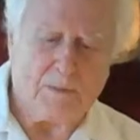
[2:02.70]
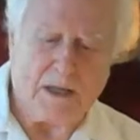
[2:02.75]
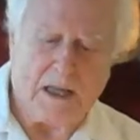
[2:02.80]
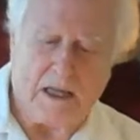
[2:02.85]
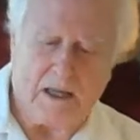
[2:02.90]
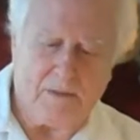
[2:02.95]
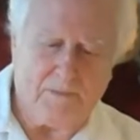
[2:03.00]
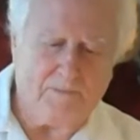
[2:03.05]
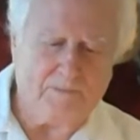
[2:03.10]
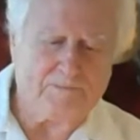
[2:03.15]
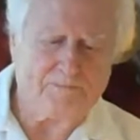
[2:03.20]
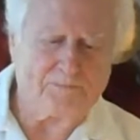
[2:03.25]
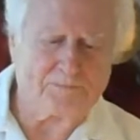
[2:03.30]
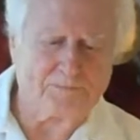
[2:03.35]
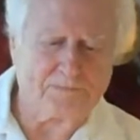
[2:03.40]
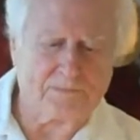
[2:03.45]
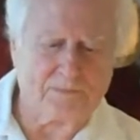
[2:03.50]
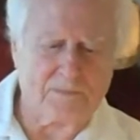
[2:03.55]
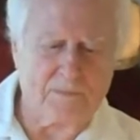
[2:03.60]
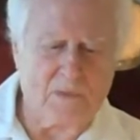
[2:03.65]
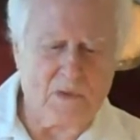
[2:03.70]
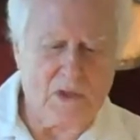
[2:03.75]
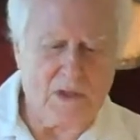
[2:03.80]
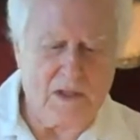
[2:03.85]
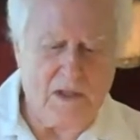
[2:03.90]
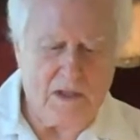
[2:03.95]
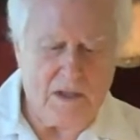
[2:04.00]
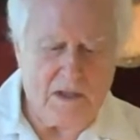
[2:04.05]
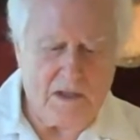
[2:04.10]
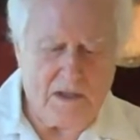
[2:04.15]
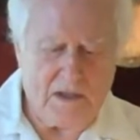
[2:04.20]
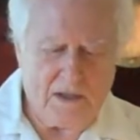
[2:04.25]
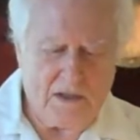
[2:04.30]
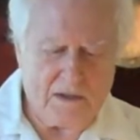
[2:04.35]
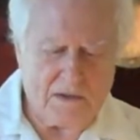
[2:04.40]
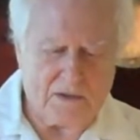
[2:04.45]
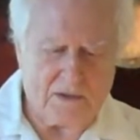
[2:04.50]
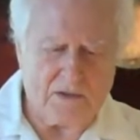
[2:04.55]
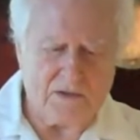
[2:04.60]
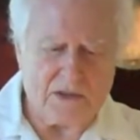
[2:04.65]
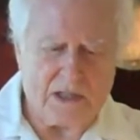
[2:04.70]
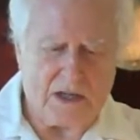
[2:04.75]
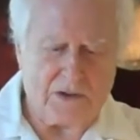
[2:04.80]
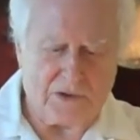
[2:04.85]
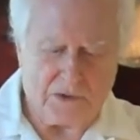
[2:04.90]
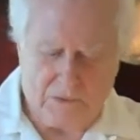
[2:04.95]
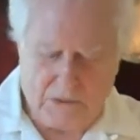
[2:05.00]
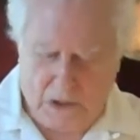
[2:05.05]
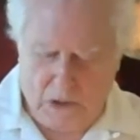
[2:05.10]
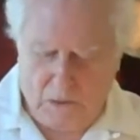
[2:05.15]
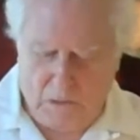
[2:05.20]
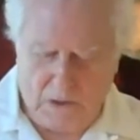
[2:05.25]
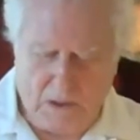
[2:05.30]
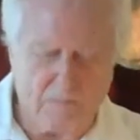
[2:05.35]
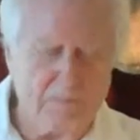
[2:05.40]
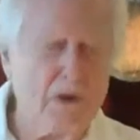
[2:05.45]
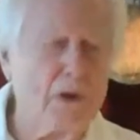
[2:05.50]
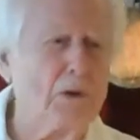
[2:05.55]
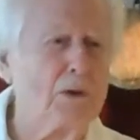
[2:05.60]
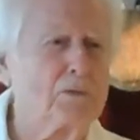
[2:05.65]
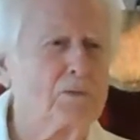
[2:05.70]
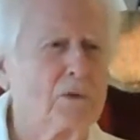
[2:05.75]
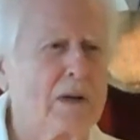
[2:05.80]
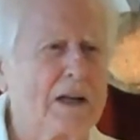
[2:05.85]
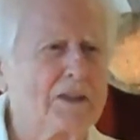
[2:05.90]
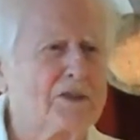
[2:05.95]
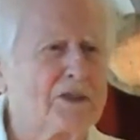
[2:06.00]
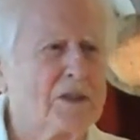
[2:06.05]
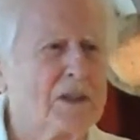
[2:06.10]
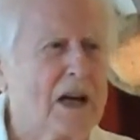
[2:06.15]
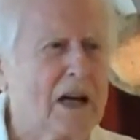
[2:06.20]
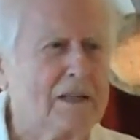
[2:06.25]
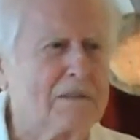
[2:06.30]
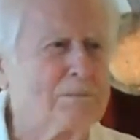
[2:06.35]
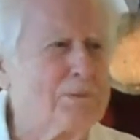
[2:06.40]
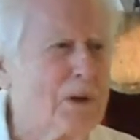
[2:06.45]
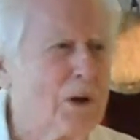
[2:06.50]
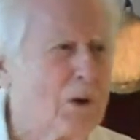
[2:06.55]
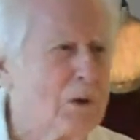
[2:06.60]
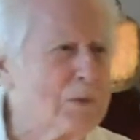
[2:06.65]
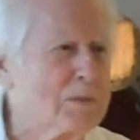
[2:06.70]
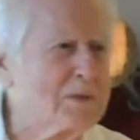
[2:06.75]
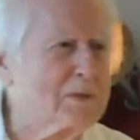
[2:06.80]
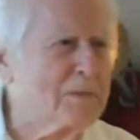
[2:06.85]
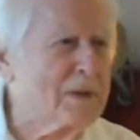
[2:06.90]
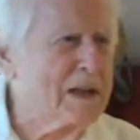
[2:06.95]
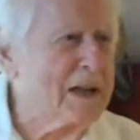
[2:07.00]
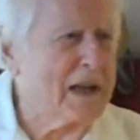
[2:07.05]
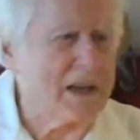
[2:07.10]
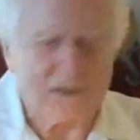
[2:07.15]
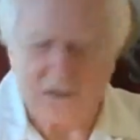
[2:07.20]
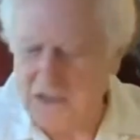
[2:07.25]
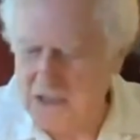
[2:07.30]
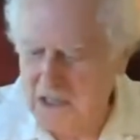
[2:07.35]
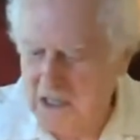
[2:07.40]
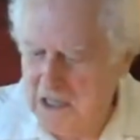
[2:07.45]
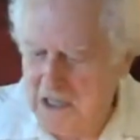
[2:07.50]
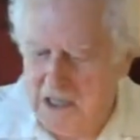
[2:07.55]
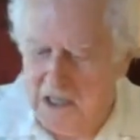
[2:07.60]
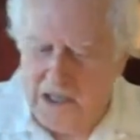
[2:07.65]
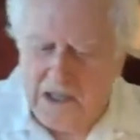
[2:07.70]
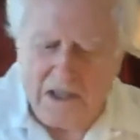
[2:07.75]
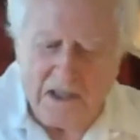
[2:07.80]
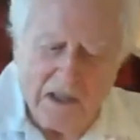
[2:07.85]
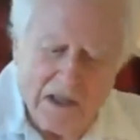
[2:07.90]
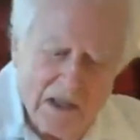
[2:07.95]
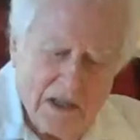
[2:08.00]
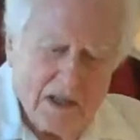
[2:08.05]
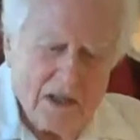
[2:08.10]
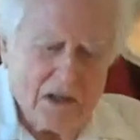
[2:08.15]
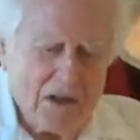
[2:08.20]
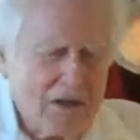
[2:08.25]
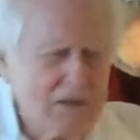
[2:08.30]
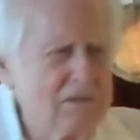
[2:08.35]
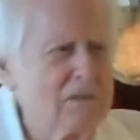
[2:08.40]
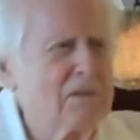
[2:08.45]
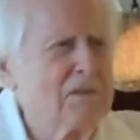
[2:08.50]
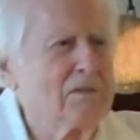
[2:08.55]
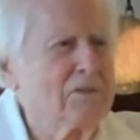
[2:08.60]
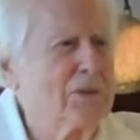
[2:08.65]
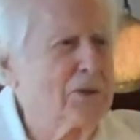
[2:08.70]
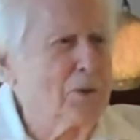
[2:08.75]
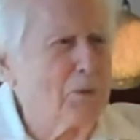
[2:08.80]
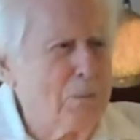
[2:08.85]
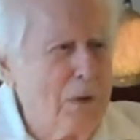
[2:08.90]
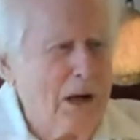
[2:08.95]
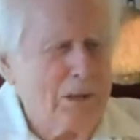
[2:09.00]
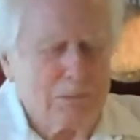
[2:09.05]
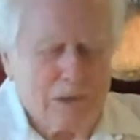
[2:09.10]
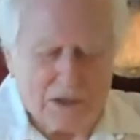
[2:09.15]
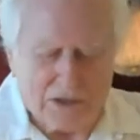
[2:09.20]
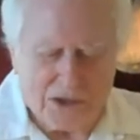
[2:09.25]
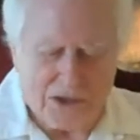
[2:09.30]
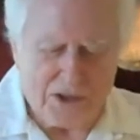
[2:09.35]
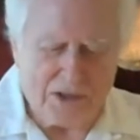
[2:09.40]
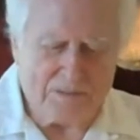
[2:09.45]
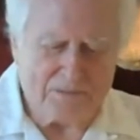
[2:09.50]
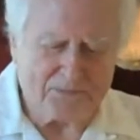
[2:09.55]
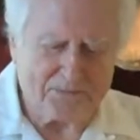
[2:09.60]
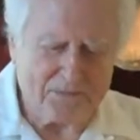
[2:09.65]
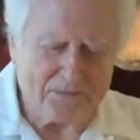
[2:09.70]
about, since, as you know, a poet writes a lot of poems, but has few published.